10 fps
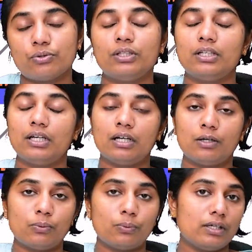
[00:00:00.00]
So
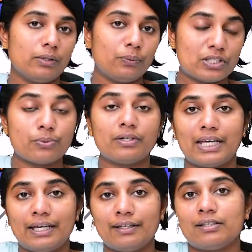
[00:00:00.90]
whichever
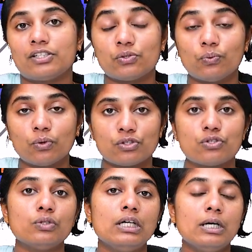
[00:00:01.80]
area that you want
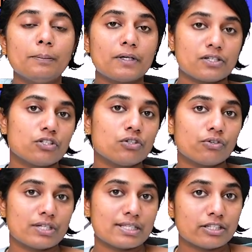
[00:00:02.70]
to pursue your
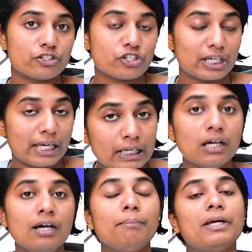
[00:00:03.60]
research in,
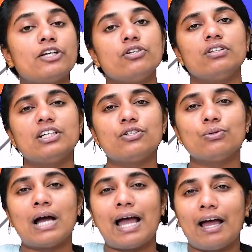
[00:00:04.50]
make sure that
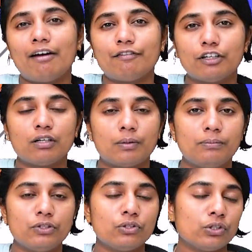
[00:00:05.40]
you have,
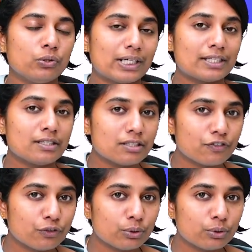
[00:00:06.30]
you attend a few